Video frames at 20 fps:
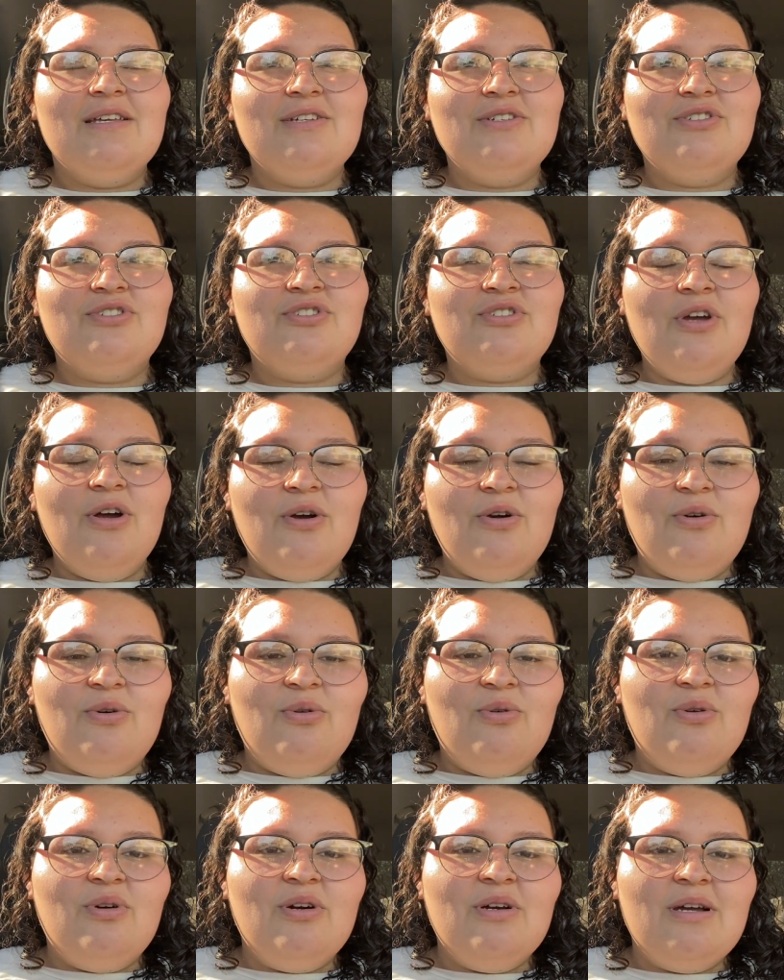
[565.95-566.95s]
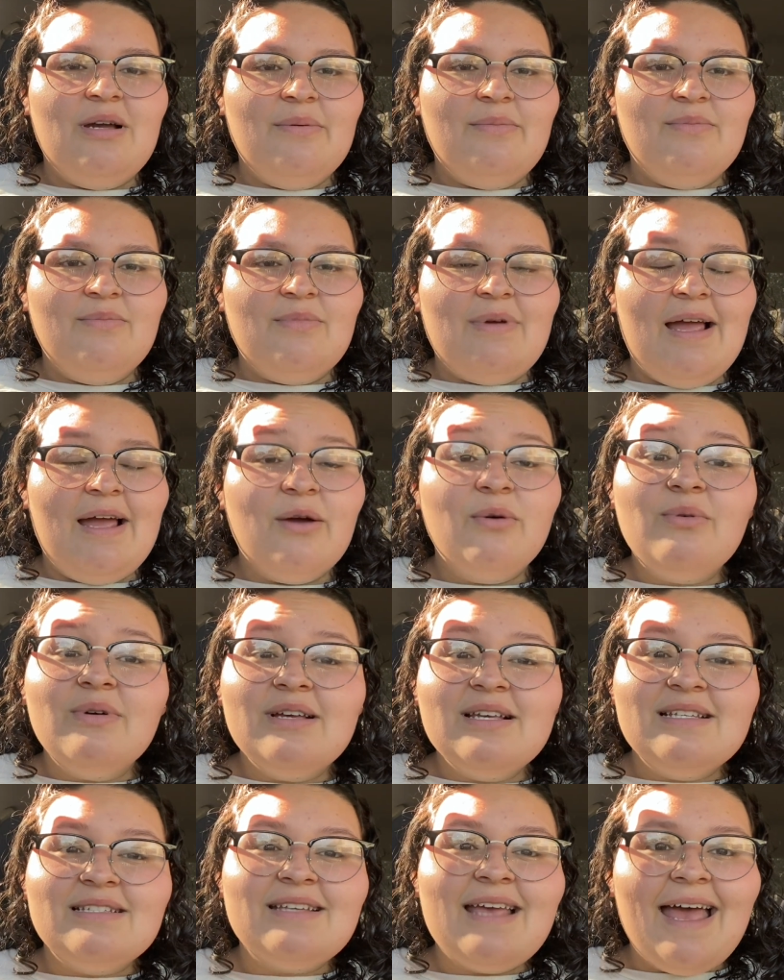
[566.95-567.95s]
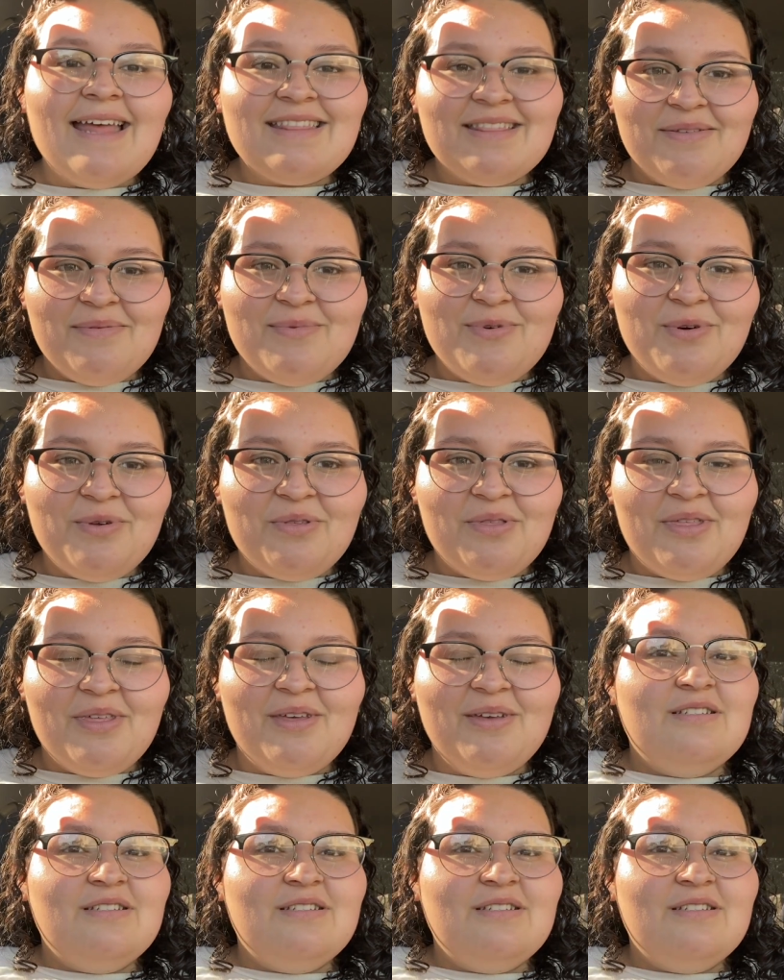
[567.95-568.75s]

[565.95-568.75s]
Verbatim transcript: show, I was at the booth.